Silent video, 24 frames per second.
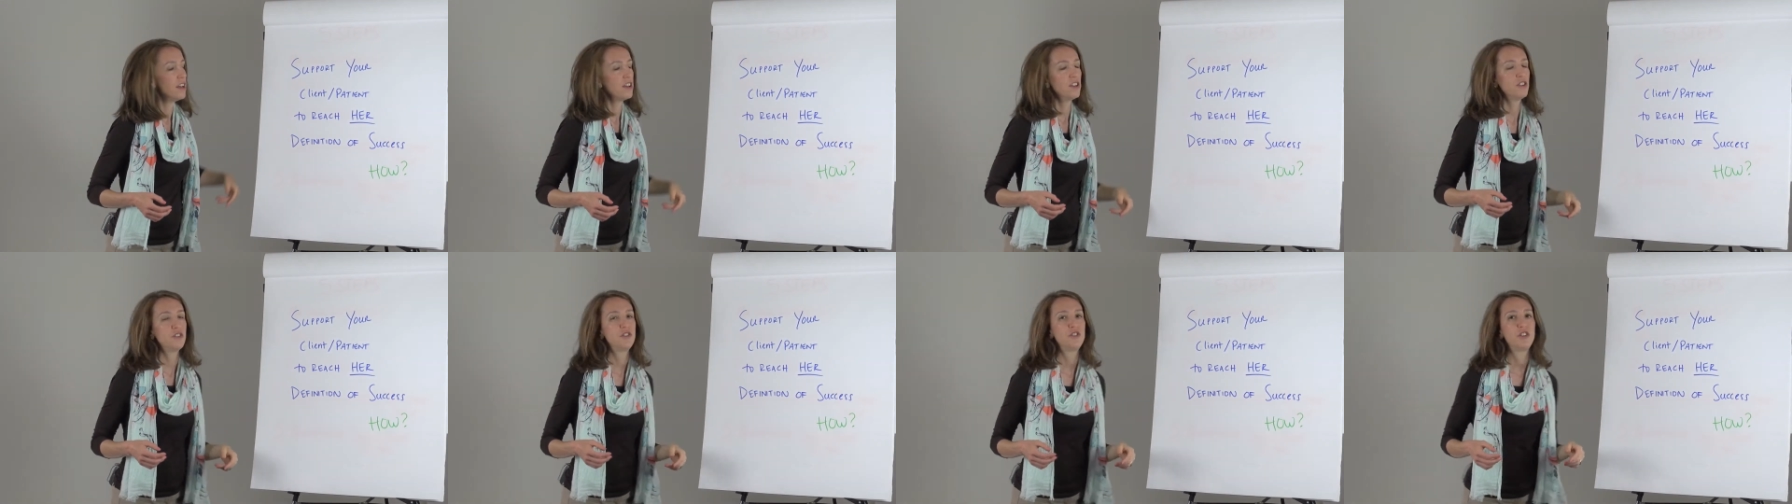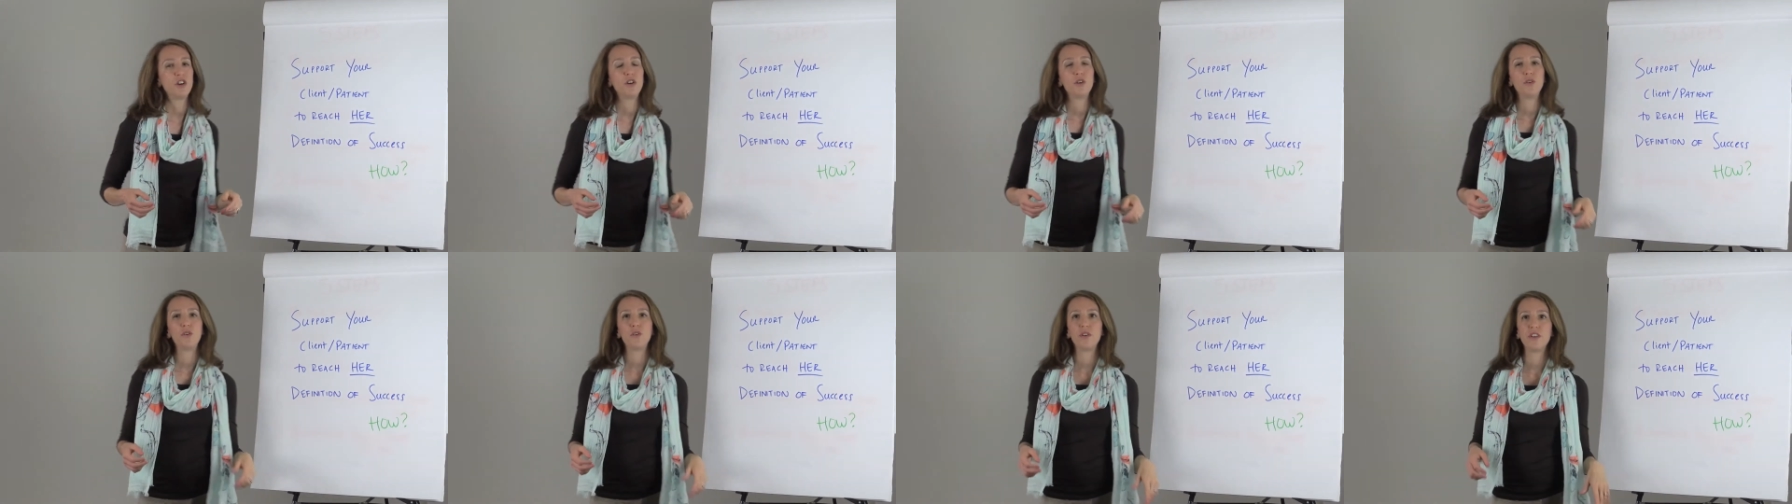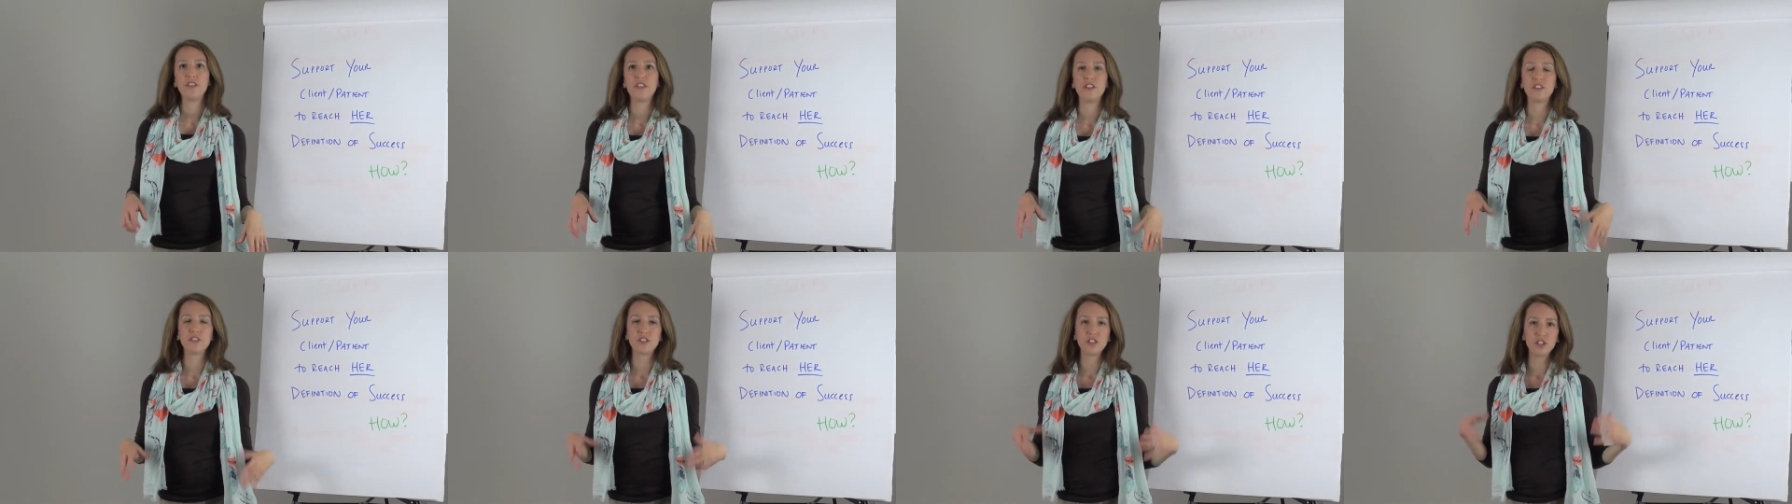So
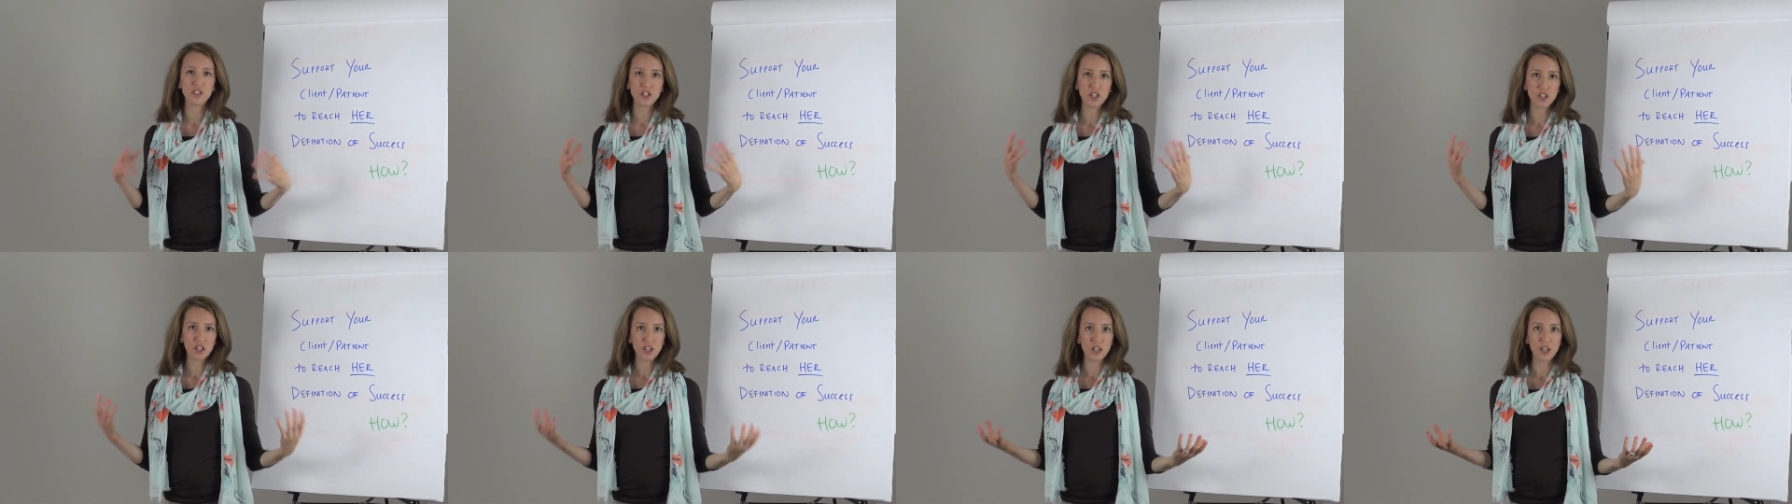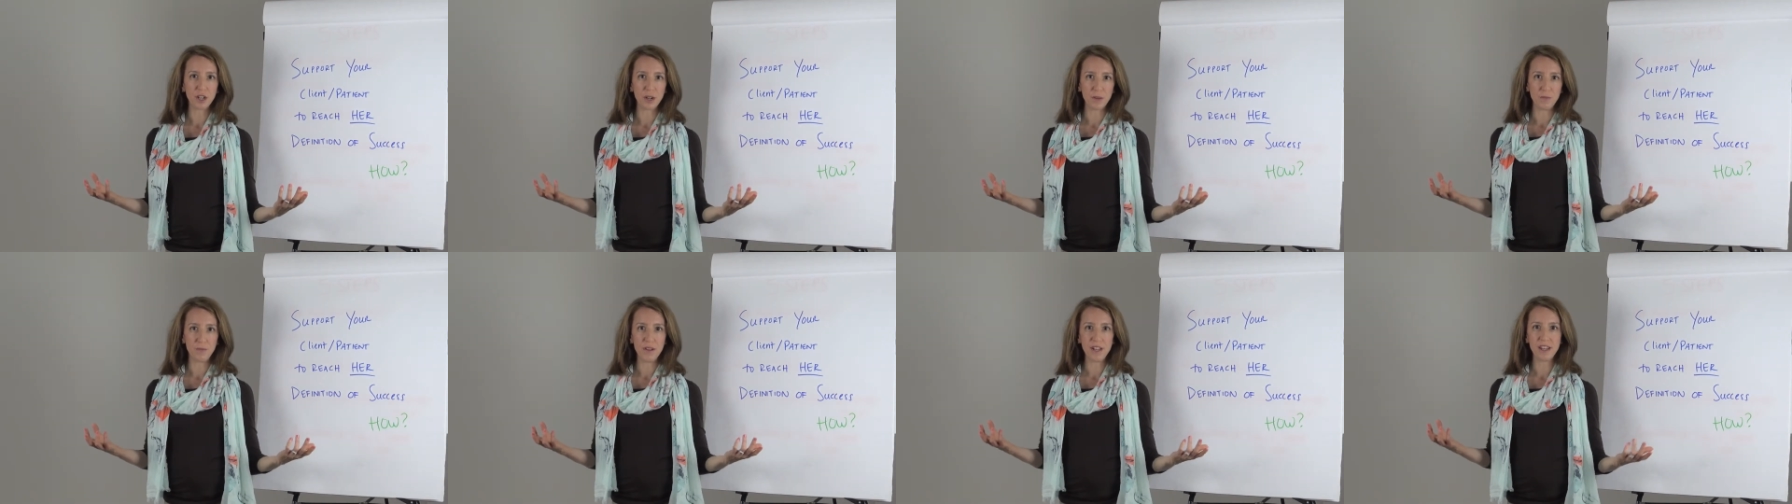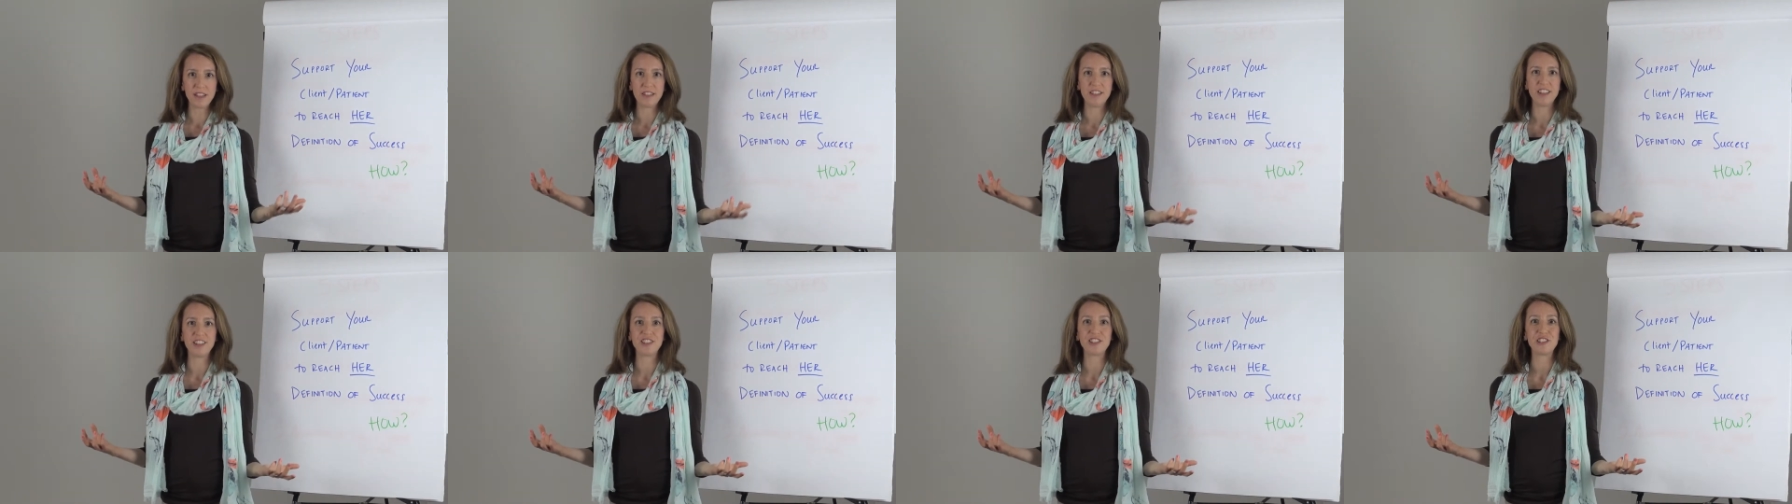there's a term
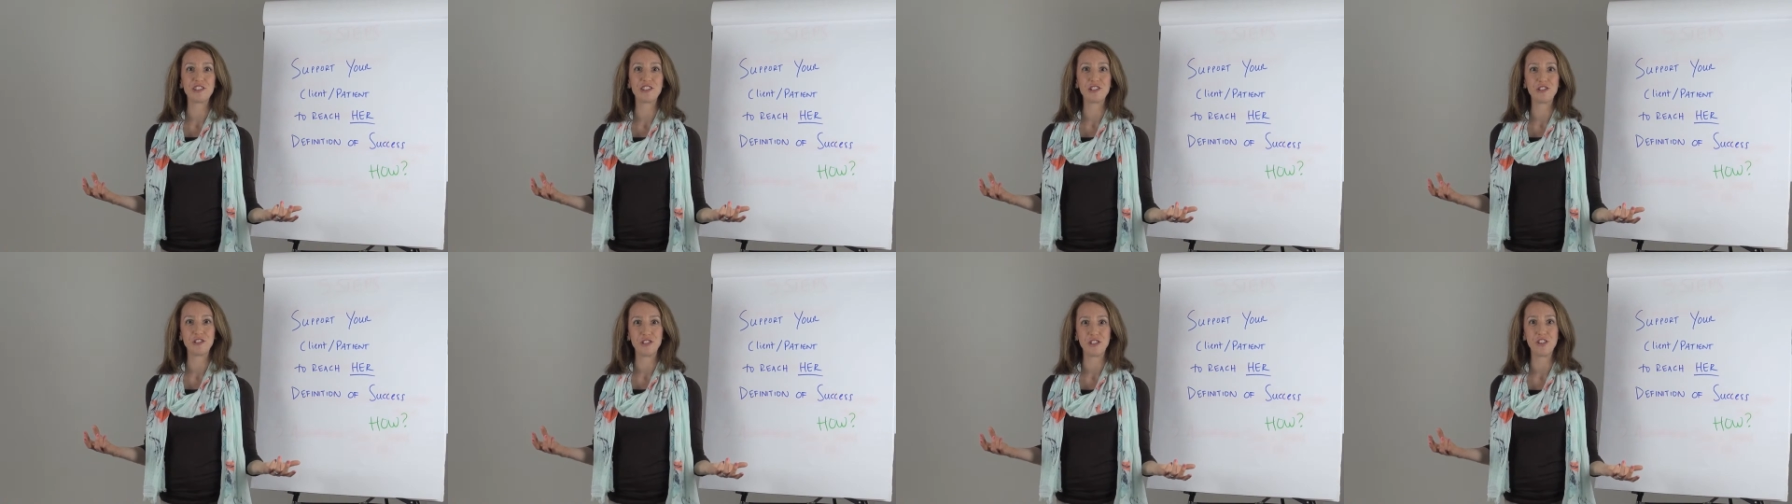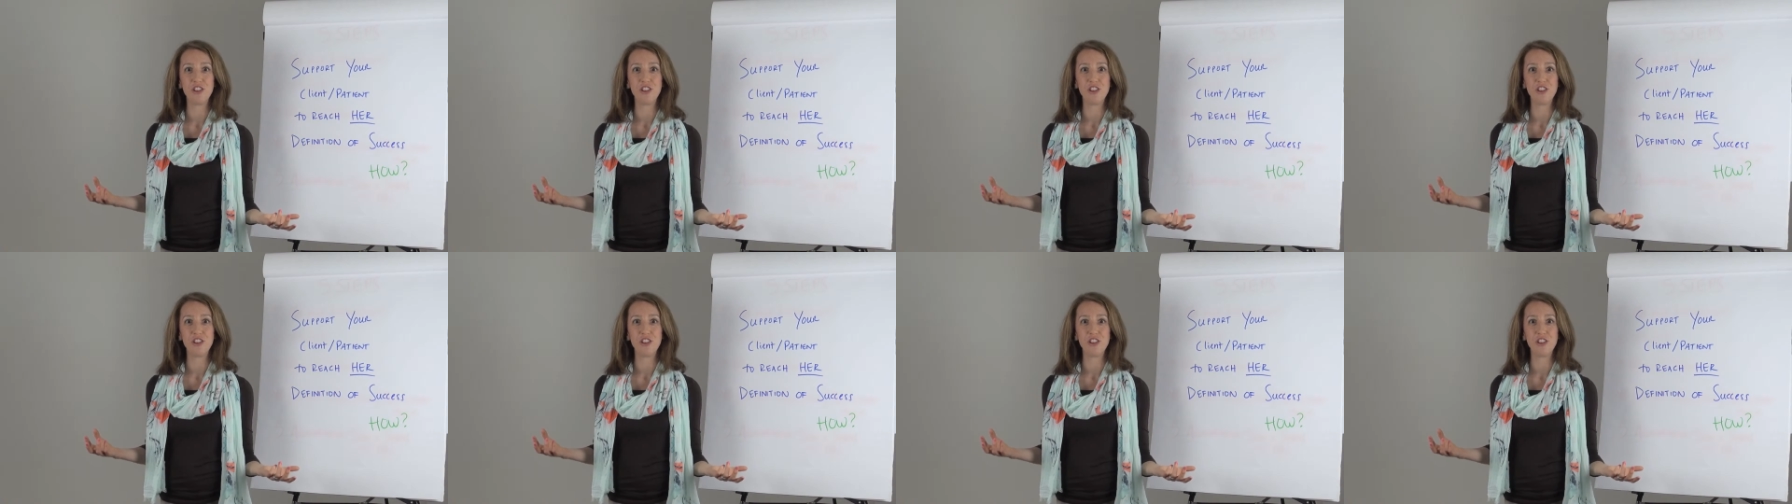that's